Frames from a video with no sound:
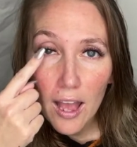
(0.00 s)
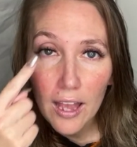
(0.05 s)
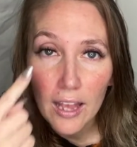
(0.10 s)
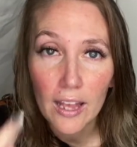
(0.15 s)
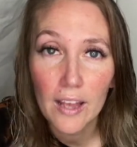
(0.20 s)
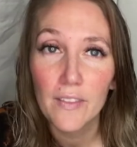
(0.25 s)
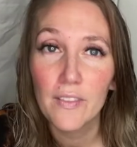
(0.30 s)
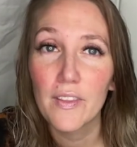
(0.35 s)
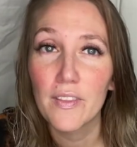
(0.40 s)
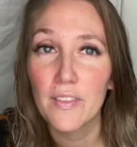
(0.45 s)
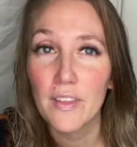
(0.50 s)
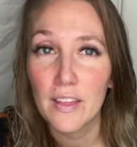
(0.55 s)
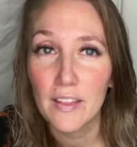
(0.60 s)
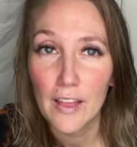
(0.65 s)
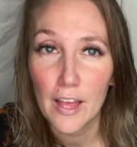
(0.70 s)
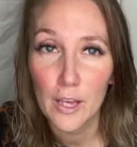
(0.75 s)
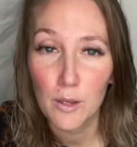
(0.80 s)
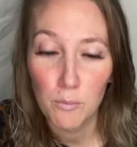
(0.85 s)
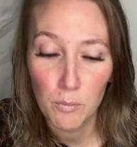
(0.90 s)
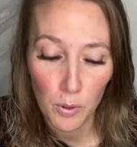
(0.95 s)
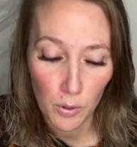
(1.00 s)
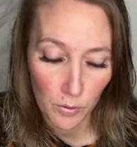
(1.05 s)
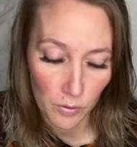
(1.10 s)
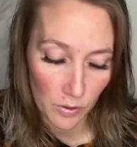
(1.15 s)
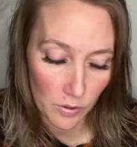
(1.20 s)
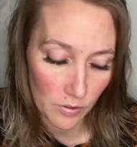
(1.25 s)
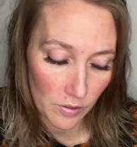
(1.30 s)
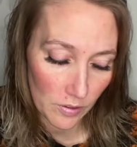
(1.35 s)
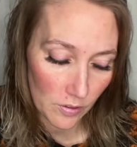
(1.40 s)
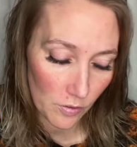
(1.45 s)
and then they like poke
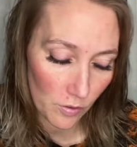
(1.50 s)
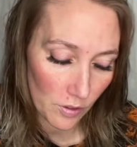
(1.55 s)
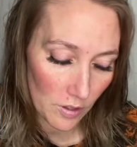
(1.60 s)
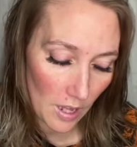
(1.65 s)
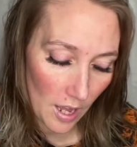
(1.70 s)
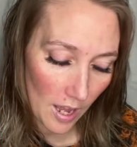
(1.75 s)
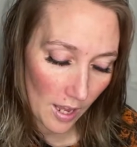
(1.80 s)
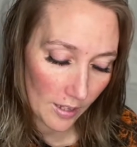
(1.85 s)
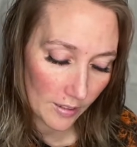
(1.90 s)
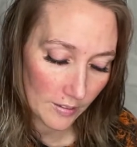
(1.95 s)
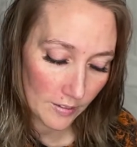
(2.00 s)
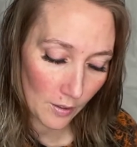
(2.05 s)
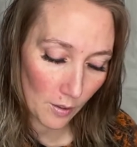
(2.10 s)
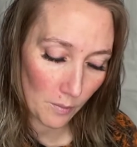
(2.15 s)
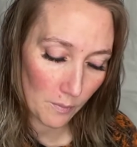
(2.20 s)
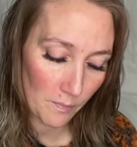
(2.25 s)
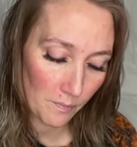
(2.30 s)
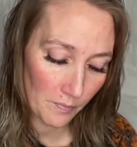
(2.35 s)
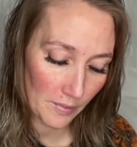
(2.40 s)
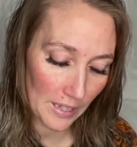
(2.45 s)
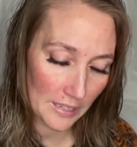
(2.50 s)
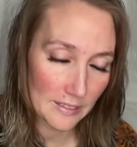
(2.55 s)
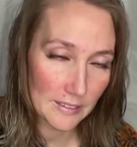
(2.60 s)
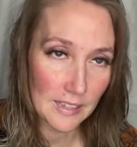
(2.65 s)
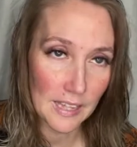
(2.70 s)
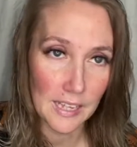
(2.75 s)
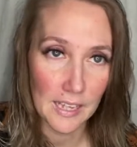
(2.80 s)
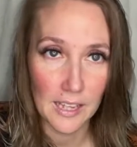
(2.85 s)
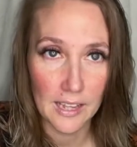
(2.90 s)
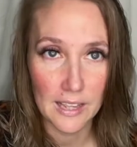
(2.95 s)
their sister in the eye. So that's
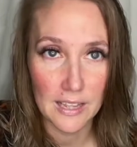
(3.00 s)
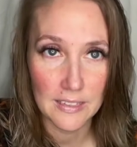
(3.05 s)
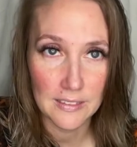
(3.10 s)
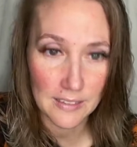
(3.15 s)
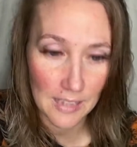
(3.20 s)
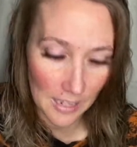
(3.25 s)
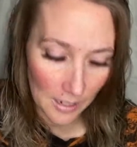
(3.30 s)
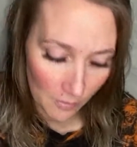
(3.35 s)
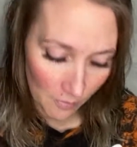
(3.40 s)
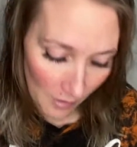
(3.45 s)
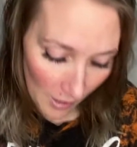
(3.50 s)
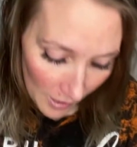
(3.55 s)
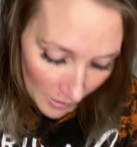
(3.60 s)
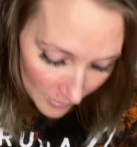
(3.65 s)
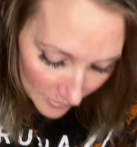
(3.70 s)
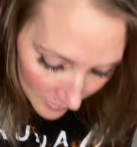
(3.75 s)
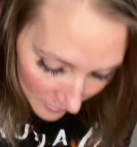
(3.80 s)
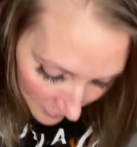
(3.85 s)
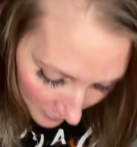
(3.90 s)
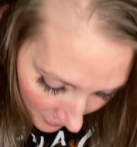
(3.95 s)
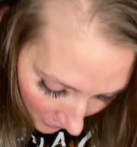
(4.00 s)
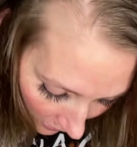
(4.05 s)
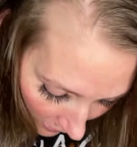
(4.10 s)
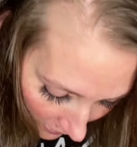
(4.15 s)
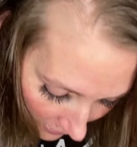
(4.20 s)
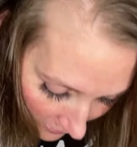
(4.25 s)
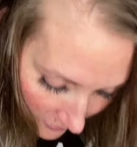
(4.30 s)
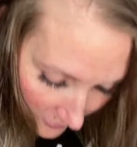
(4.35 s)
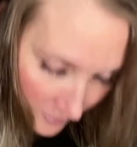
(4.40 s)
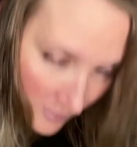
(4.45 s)
like the side effect.
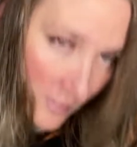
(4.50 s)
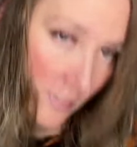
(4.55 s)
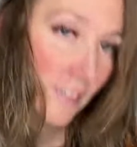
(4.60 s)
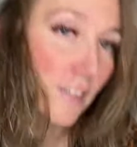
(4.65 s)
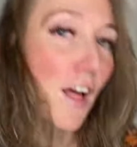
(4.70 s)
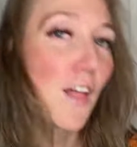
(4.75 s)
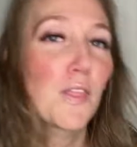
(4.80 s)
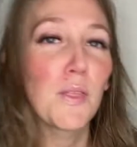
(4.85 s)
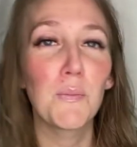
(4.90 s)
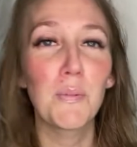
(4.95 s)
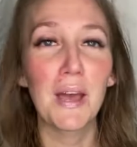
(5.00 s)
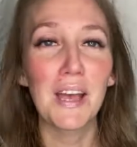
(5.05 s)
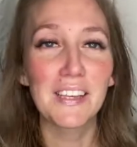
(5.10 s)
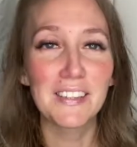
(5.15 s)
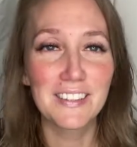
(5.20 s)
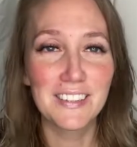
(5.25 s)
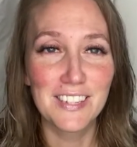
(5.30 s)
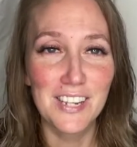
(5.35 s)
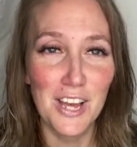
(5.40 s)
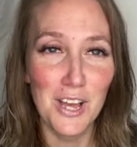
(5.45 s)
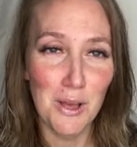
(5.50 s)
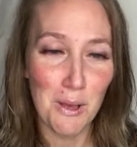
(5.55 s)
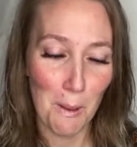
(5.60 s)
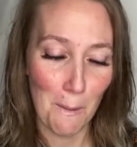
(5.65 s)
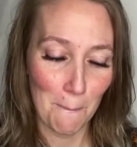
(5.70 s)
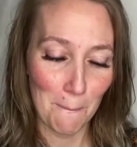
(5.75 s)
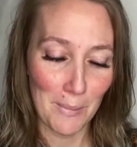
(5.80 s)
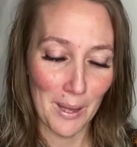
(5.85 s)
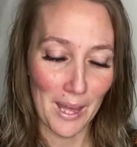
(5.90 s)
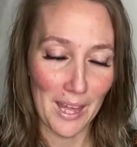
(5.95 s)
That is not the best,
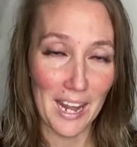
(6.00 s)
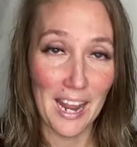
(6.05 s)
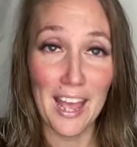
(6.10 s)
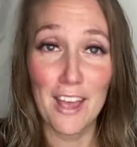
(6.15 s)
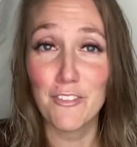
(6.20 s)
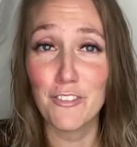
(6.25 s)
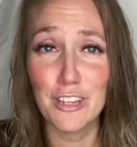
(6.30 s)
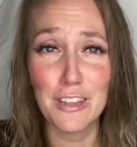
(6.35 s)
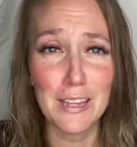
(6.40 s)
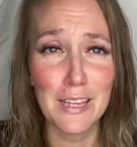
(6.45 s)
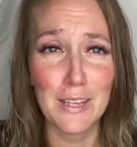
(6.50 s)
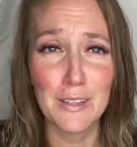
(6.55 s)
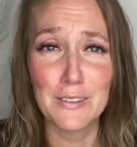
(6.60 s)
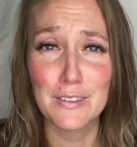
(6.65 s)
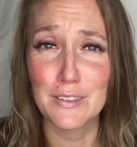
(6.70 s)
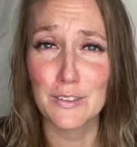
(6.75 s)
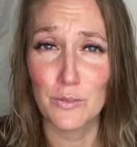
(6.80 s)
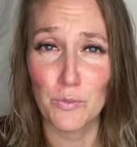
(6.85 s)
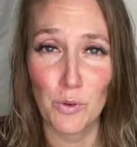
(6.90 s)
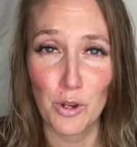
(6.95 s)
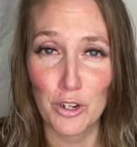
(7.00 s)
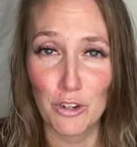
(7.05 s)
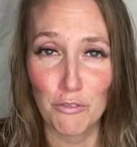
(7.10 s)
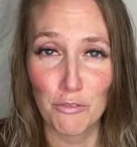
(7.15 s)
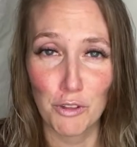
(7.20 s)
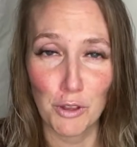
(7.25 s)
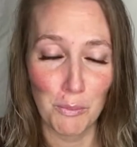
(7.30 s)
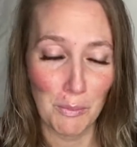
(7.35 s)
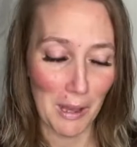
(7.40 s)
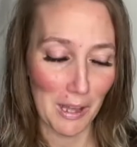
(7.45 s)
but everything else is
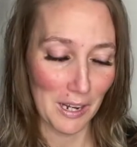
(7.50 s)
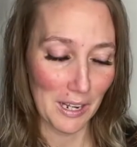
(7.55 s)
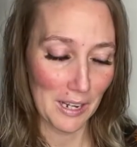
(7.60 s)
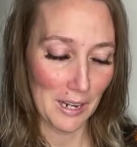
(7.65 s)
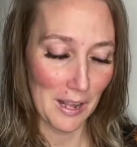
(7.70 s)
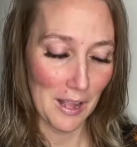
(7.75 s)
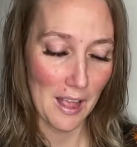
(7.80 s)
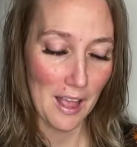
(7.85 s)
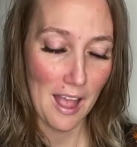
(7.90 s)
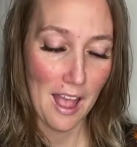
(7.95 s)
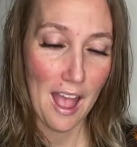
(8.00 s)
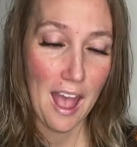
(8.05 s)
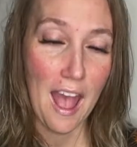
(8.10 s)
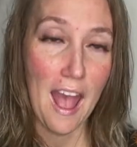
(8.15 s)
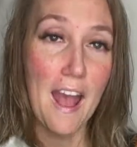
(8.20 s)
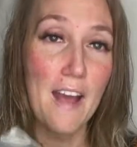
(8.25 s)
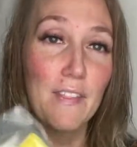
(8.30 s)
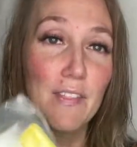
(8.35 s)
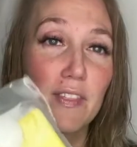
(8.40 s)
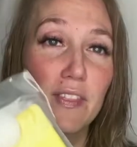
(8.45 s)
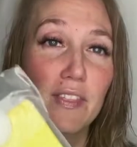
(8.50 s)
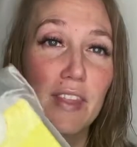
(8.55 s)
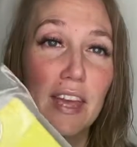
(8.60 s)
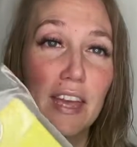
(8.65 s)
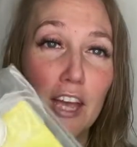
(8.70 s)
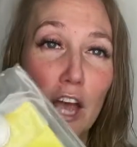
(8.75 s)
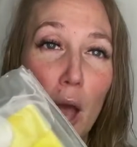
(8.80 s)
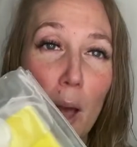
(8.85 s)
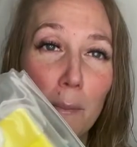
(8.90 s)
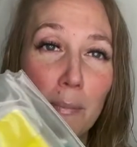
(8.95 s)
wonderful about it. And they
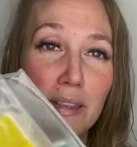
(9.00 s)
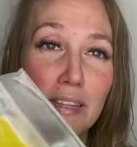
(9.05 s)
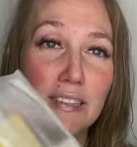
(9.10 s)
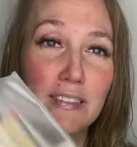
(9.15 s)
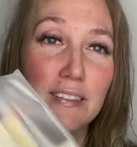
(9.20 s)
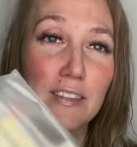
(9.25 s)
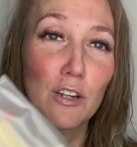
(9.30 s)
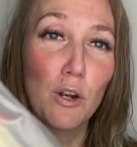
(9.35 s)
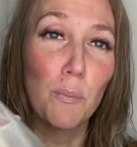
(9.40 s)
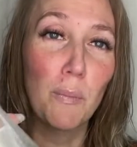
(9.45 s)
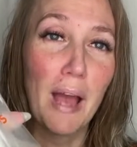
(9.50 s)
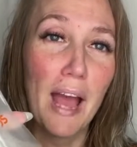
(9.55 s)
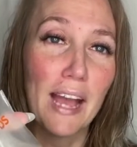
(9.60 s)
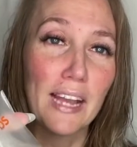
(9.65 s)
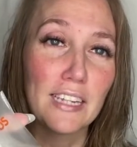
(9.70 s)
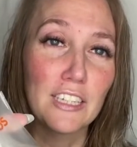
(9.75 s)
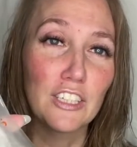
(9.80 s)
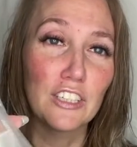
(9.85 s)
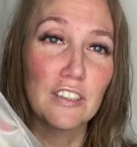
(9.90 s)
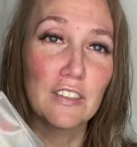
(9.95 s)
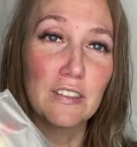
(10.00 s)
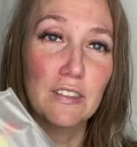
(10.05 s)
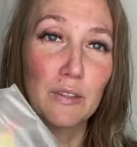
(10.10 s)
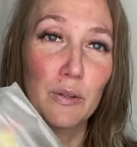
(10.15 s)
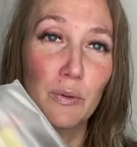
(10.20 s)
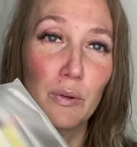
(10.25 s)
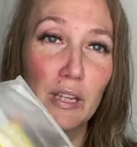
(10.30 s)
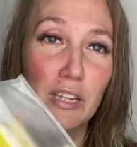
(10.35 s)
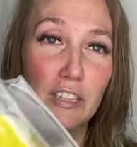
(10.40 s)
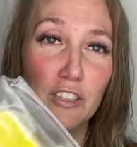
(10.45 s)
come in these little packages.
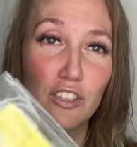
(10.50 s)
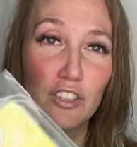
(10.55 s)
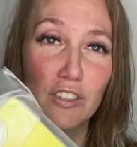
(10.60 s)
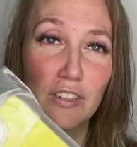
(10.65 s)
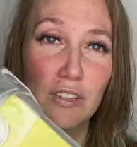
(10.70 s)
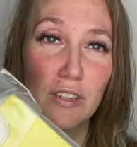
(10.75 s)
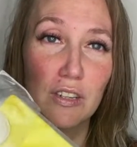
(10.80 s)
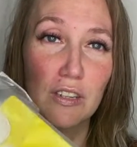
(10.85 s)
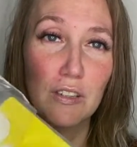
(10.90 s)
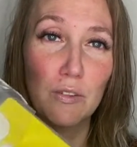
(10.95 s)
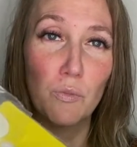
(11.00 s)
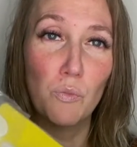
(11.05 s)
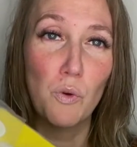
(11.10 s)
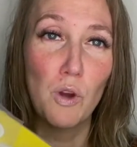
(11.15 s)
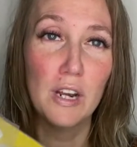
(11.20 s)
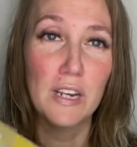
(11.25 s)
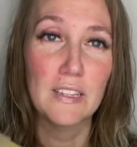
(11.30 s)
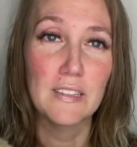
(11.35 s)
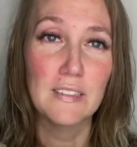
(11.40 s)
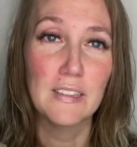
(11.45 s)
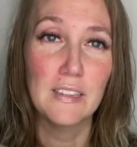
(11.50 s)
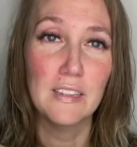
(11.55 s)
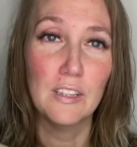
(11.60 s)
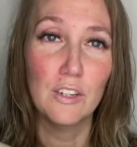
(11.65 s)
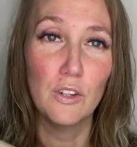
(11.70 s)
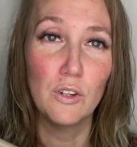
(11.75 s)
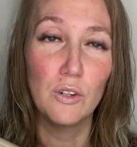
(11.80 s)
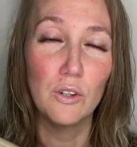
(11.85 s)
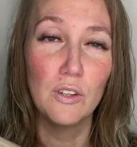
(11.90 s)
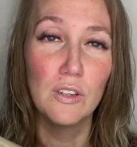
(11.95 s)
So each one is a
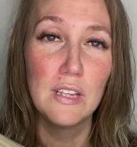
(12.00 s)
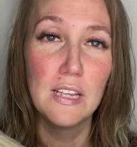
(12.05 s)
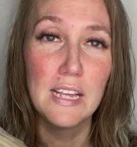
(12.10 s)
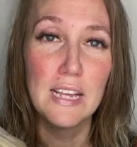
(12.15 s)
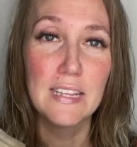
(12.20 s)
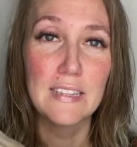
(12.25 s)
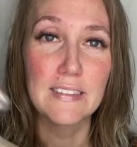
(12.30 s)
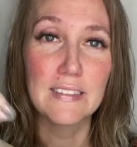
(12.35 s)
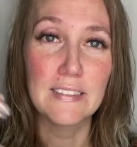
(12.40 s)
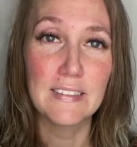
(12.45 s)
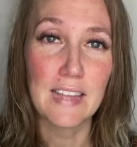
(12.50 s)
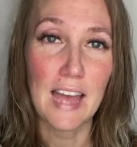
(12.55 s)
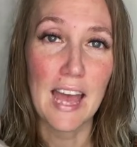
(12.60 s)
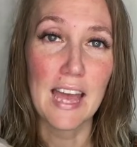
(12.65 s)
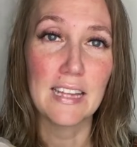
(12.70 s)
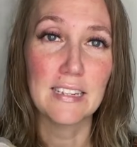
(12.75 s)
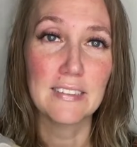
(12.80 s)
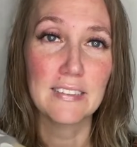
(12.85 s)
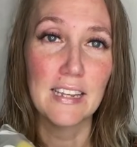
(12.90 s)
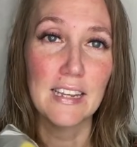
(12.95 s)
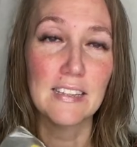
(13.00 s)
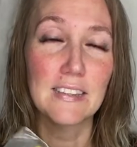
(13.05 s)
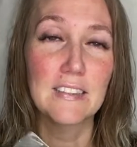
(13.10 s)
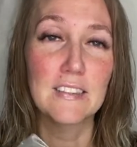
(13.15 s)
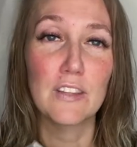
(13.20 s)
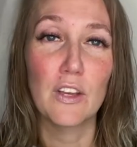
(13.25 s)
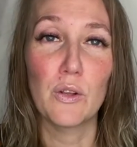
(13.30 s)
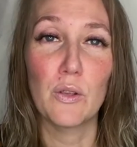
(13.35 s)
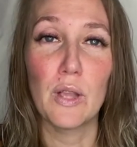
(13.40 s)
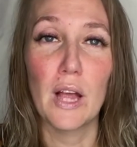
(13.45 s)
little set. And
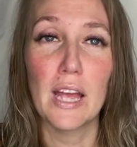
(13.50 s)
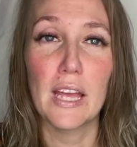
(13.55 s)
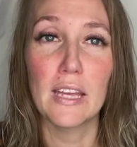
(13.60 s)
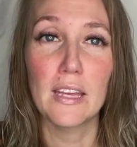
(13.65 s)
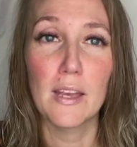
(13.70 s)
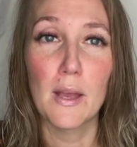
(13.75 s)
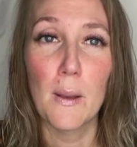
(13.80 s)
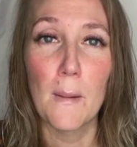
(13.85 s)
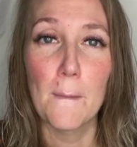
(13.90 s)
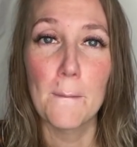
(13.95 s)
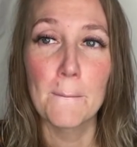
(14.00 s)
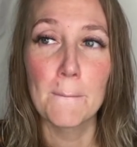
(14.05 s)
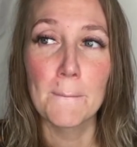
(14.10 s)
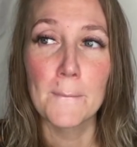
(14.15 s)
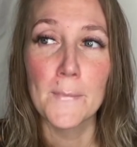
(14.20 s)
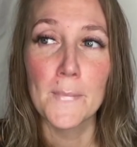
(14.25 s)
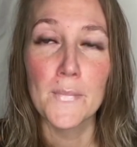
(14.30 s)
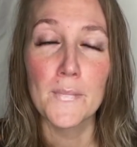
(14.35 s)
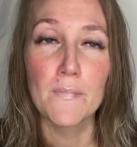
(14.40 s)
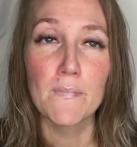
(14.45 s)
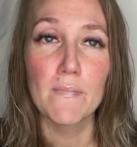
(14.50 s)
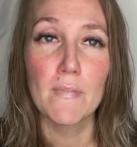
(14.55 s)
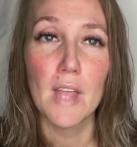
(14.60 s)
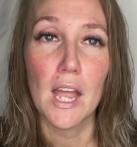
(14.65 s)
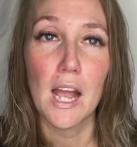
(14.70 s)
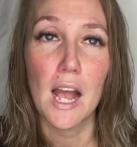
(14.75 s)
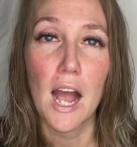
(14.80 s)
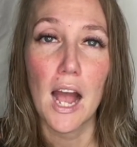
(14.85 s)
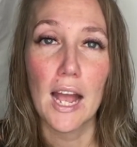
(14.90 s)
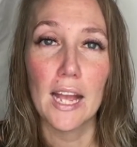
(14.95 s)
so like
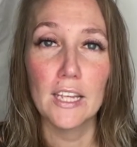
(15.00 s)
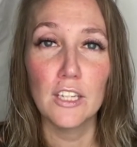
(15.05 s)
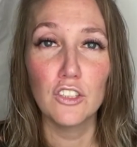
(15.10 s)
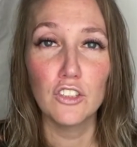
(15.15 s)
I